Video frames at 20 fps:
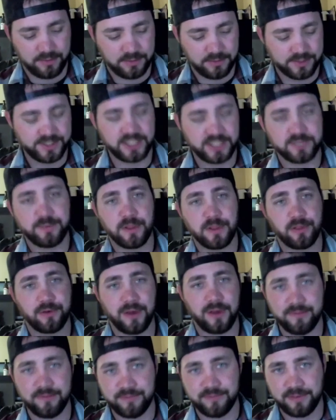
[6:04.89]
6
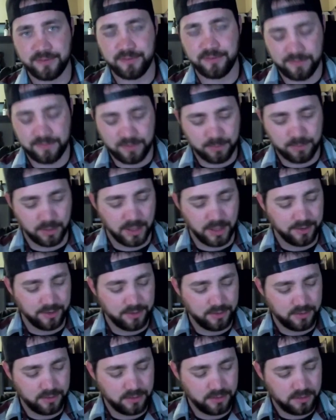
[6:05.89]
milligram 50-50
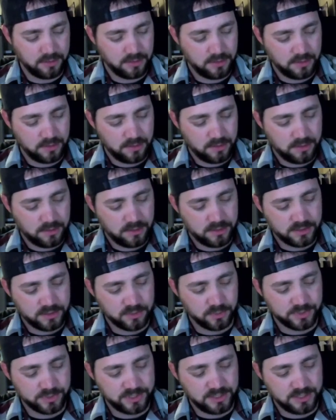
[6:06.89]
blend.
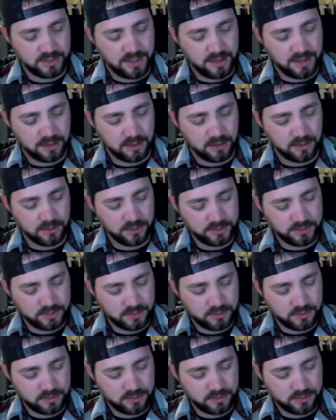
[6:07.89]
So we'll see how that goes.